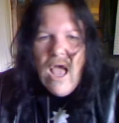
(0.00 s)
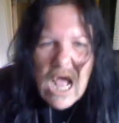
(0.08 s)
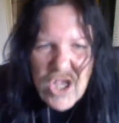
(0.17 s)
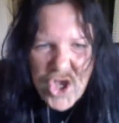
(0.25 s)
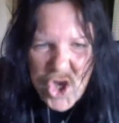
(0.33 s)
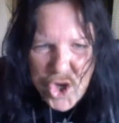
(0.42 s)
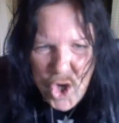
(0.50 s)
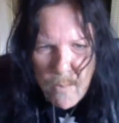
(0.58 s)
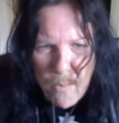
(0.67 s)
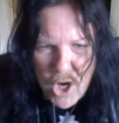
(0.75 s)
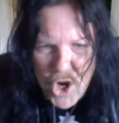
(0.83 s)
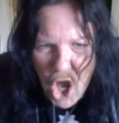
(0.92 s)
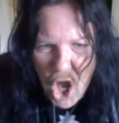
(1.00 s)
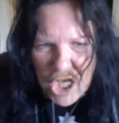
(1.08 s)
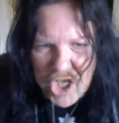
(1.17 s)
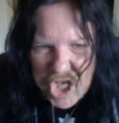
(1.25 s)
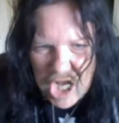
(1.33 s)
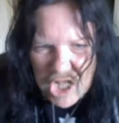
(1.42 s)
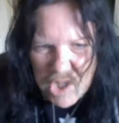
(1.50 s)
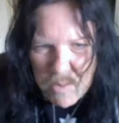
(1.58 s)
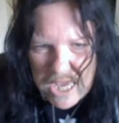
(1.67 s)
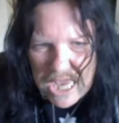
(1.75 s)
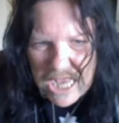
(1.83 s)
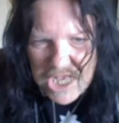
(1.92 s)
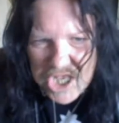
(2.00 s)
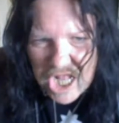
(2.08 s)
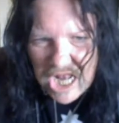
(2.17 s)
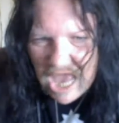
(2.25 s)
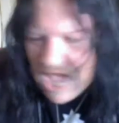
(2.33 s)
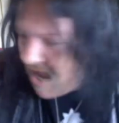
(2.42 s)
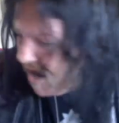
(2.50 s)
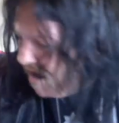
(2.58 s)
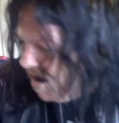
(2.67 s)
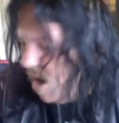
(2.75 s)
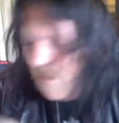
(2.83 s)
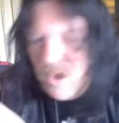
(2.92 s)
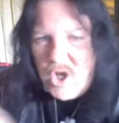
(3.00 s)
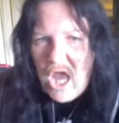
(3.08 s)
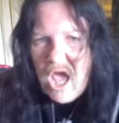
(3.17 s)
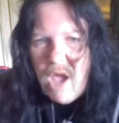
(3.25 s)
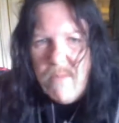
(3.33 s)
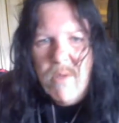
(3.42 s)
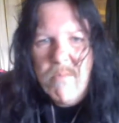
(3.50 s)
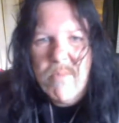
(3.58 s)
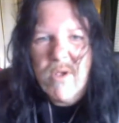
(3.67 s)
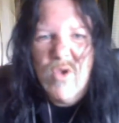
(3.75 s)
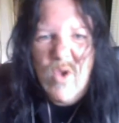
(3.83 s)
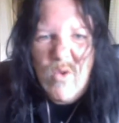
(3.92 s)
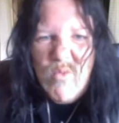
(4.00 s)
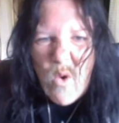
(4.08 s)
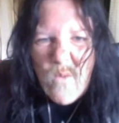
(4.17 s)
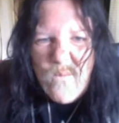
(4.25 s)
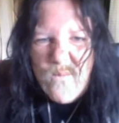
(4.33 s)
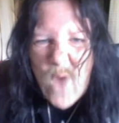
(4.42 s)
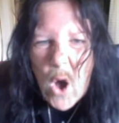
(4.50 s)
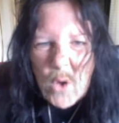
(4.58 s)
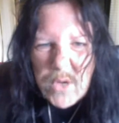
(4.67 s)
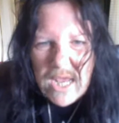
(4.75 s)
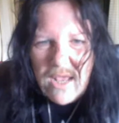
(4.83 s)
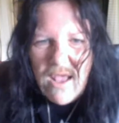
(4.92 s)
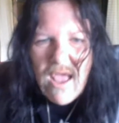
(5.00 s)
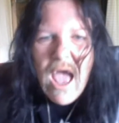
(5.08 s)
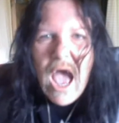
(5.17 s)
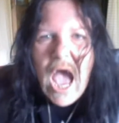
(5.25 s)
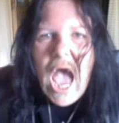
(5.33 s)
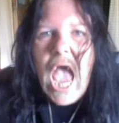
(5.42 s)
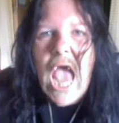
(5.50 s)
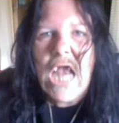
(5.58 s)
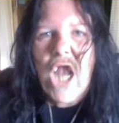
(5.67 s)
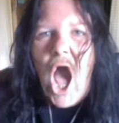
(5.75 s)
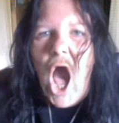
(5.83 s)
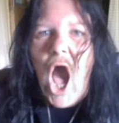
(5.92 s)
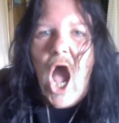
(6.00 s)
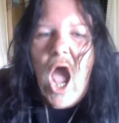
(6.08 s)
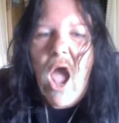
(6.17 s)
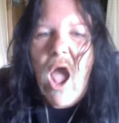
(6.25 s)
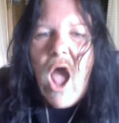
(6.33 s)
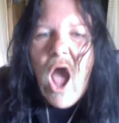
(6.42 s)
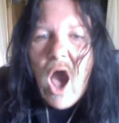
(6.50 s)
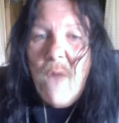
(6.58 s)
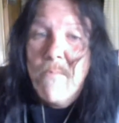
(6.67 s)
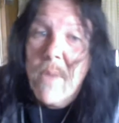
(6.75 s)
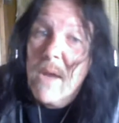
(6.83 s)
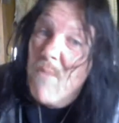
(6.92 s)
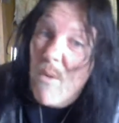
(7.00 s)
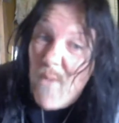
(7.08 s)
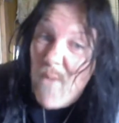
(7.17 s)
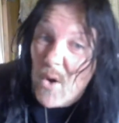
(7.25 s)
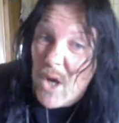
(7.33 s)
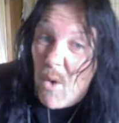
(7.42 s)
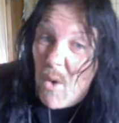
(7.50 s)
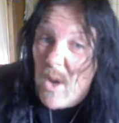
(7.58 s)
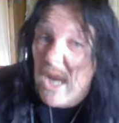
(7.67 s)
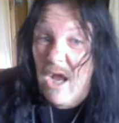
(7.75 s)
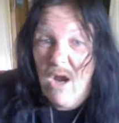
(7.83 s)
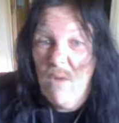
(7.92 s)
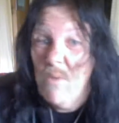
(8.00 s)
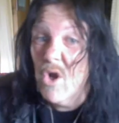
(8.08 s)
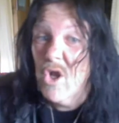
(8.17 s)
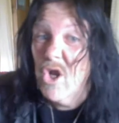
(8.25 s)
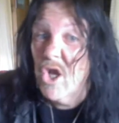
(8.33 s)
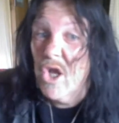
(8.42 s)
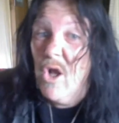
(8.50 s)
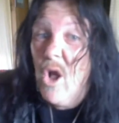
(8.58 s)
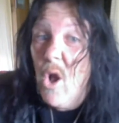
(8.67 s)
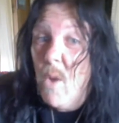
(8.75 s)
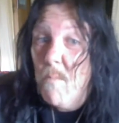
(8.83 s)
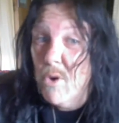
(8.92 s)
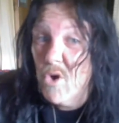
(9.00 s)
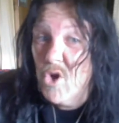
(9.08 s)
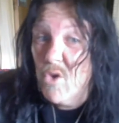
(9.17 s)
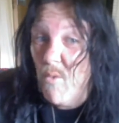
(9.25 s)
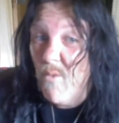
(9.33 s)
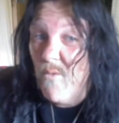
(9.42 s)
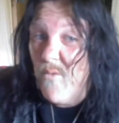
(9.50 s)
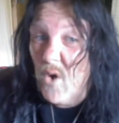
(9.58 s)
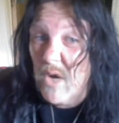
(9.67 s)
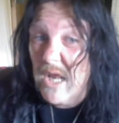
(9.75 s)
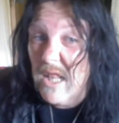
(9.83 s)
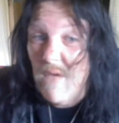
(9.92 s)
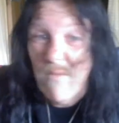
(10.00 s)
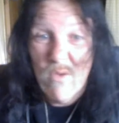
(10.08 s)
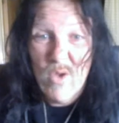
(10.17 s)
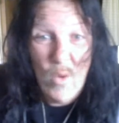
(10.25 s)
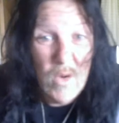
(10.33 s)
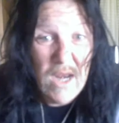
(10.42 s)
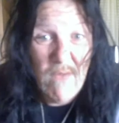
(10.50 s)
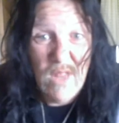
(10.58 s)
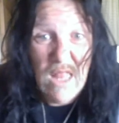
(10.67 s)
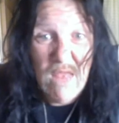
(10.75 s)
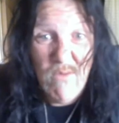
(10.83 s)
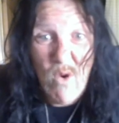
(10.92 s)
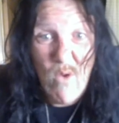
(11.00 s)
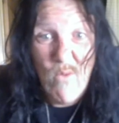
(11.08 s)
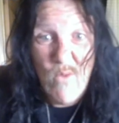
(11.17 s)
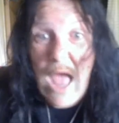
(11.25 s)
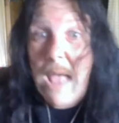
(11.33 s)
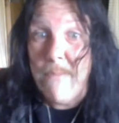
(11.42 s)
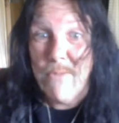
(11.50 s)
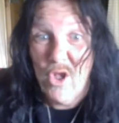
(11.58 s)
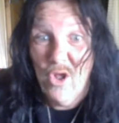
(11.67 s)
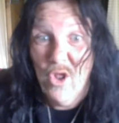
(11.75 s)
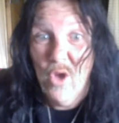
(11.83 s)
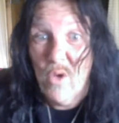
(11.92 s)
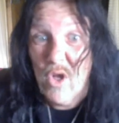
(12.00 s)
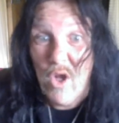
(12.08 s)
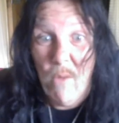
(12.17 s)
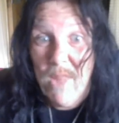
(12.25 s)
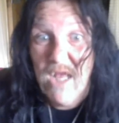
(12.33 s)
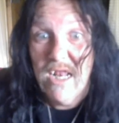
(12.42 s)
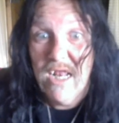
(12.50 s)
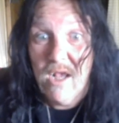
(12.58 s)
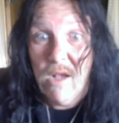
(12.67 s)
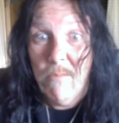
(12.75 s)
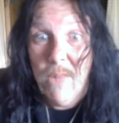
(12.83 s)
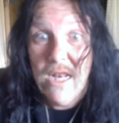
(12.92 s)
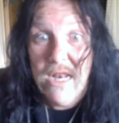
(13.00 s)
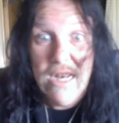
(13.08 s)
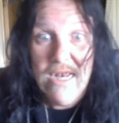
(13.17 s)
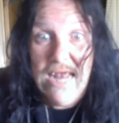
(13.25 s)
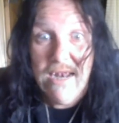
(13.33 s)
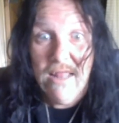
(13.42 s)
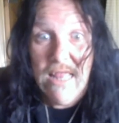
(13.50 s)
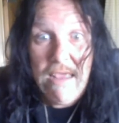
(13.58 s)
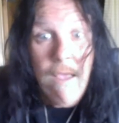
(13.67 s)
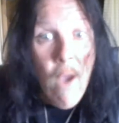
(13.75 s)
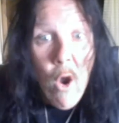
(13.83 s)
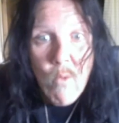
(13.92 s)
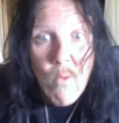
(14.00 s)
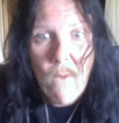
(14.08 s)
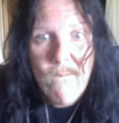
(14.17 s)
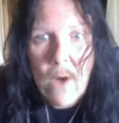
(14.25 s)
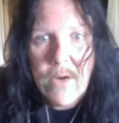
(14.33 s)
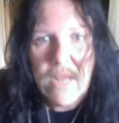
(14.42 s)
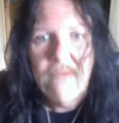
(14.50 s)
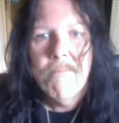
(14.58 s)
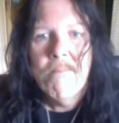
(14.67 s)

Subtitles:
A stupid nurse said to me yesterday, I'm not going to open it because it's revolting. And I've been revolting already and I'm not going to push the revolting level to another level of absolute, complete, and complete, and utterly revolting.